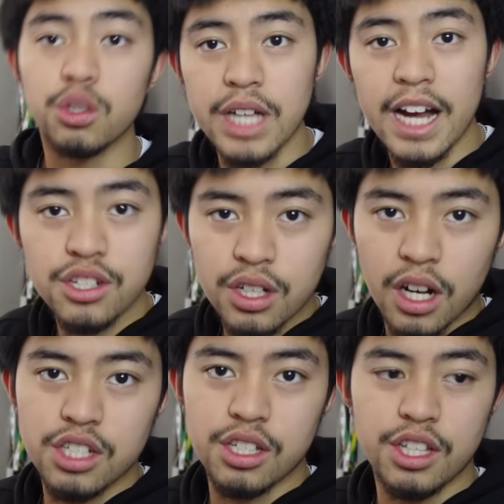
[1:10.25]
to actually
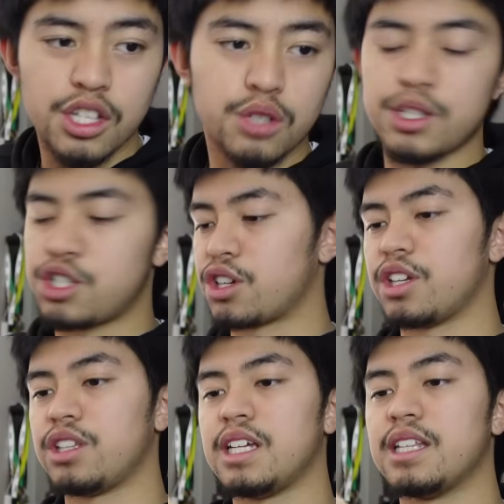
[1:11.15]
console into the switch, you're
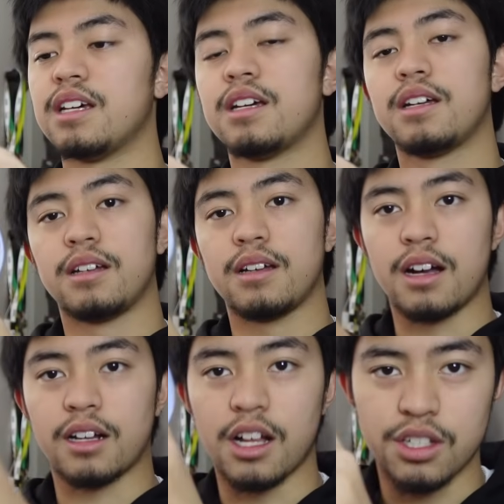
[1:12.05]
gonna need
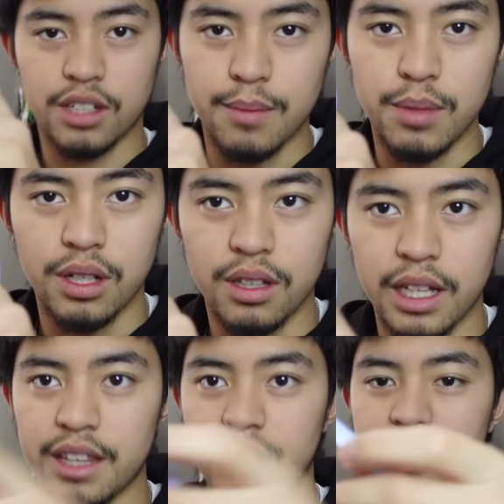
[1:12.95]
a console cable
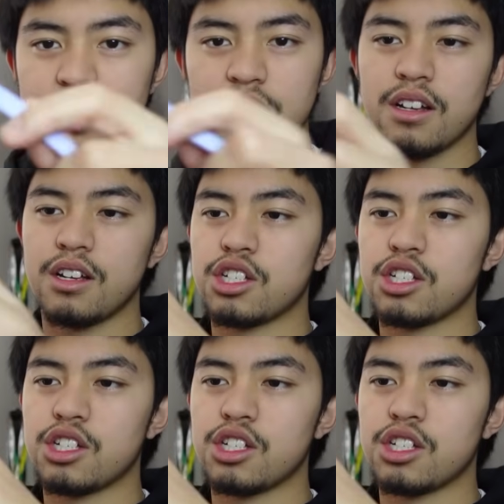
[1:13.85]
like this.